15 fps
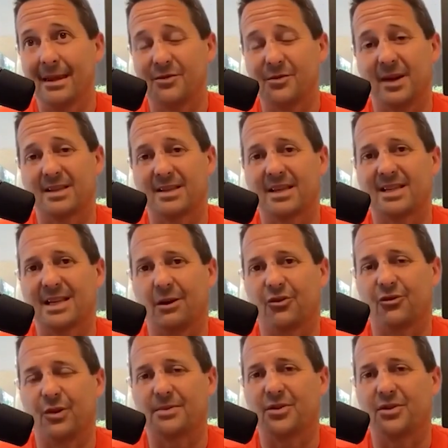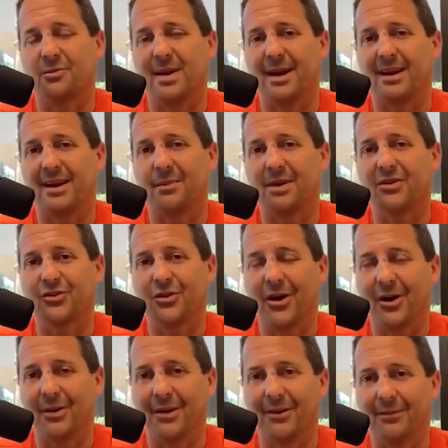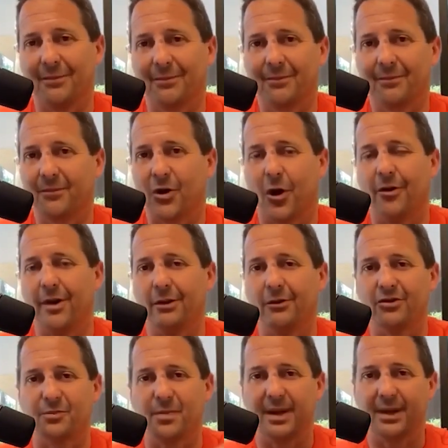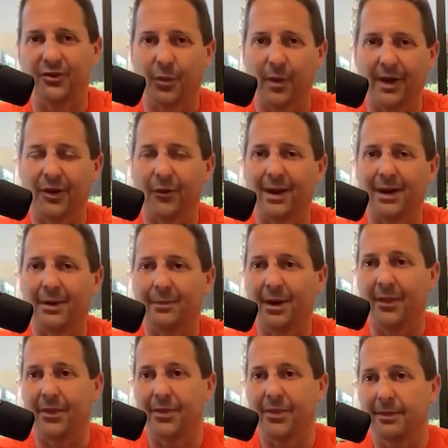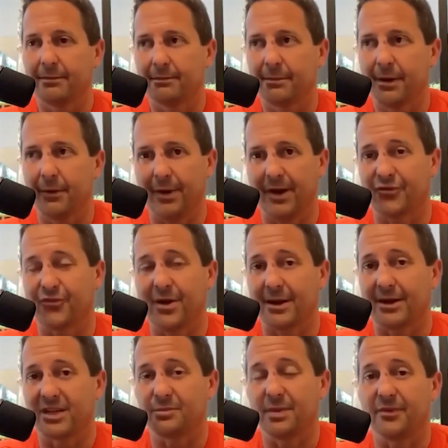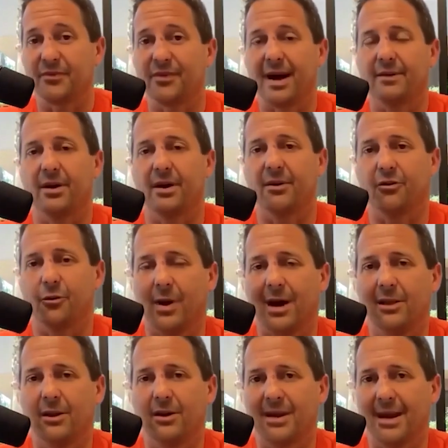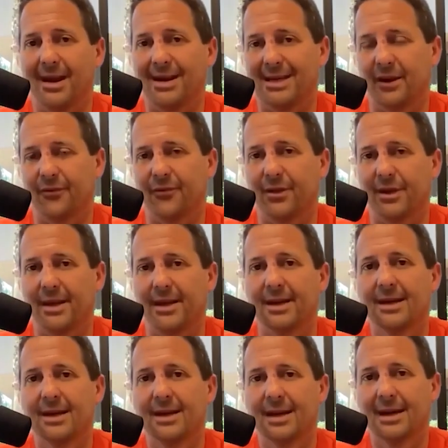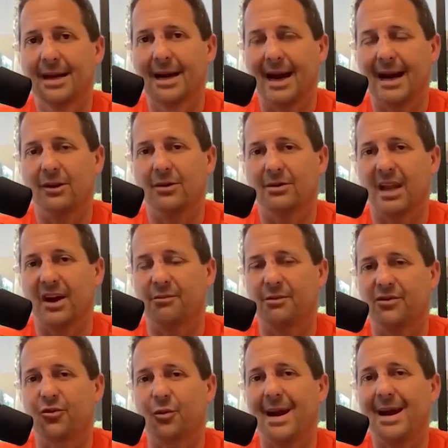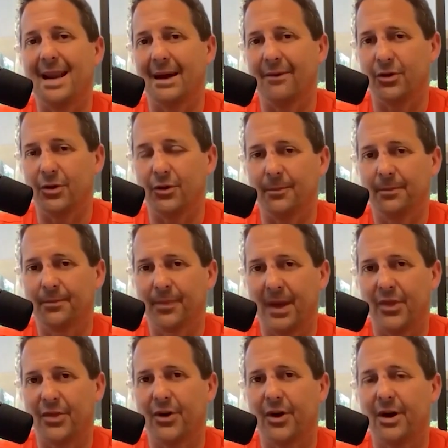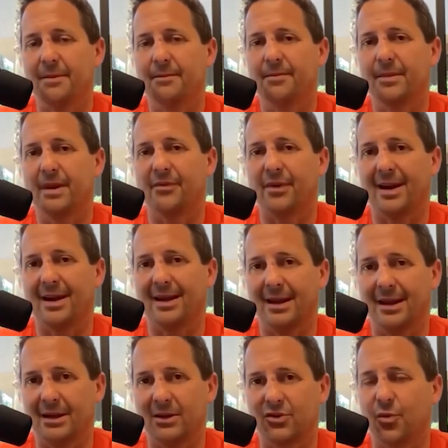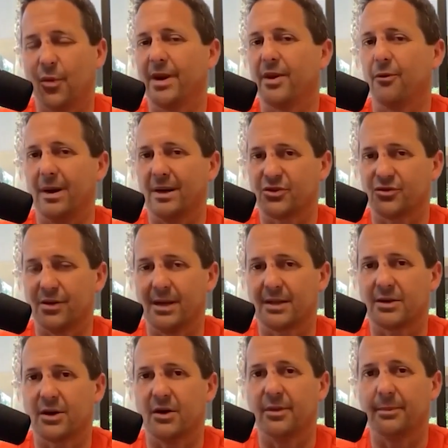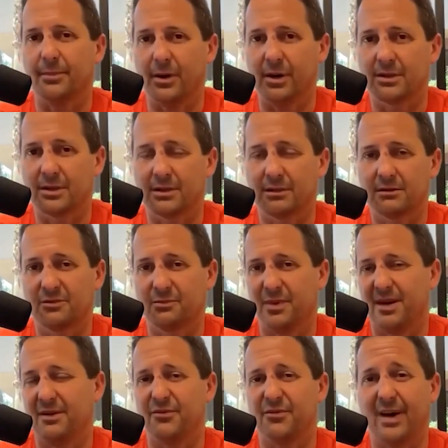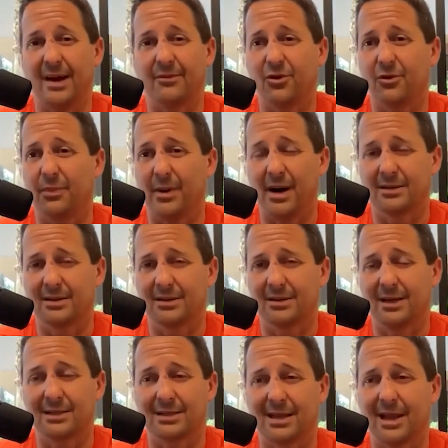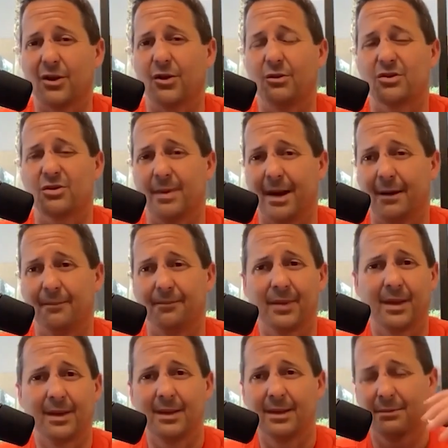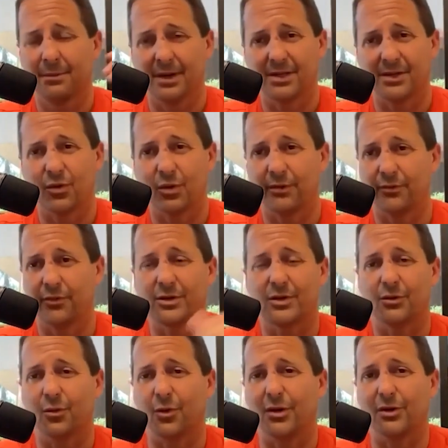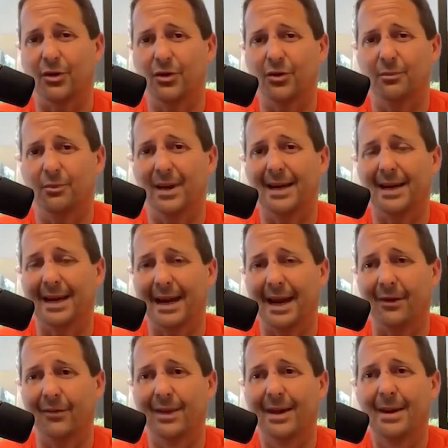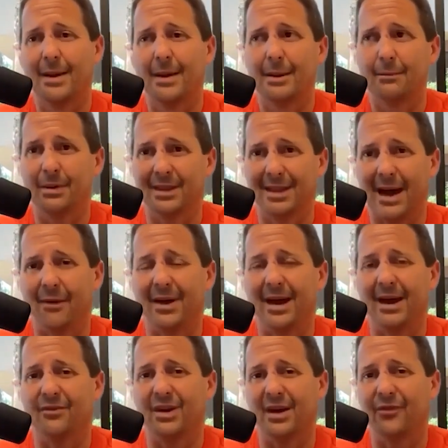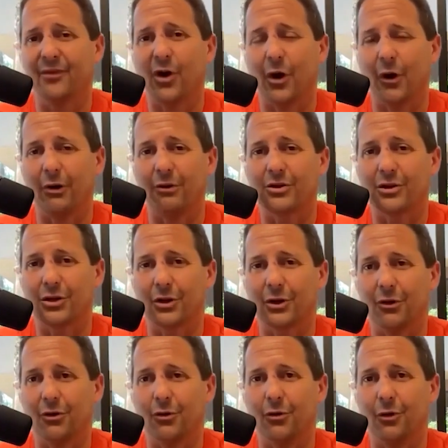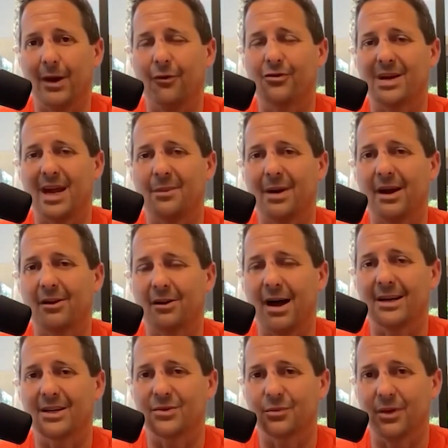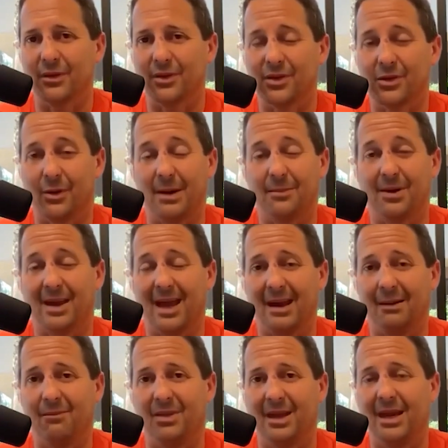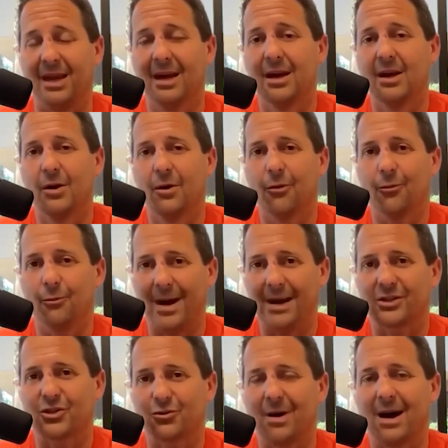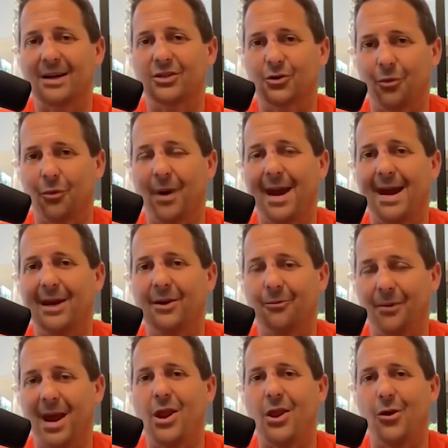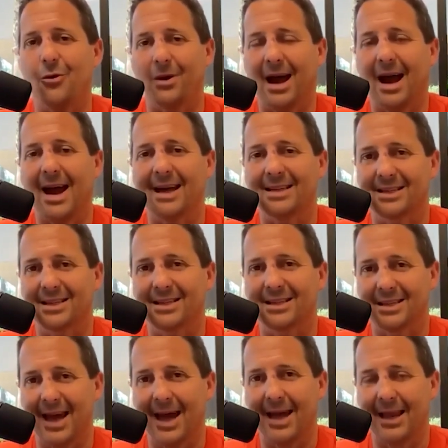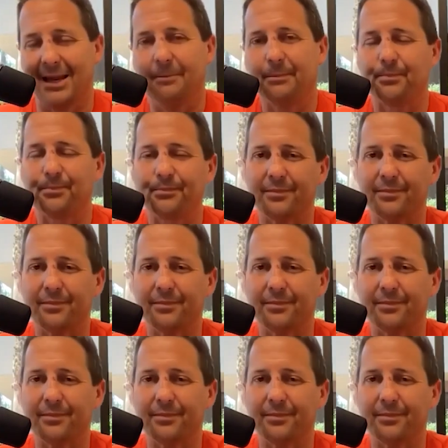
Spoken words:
it's because the sales reps couldn't make a commission on them. They're car dealer spending $20,000 a month. A restaurant could spend $500. Well, I looked at it differently. I looked at it from a trade avenue. I thought, if I can get 20 restaurants on the books spending $500, yes, not a huge amount, but it's equivalent to one good big account. But now I have gift cards to go entertain my clients with. And so I became the restaurant trade radio guy in Cincinnati.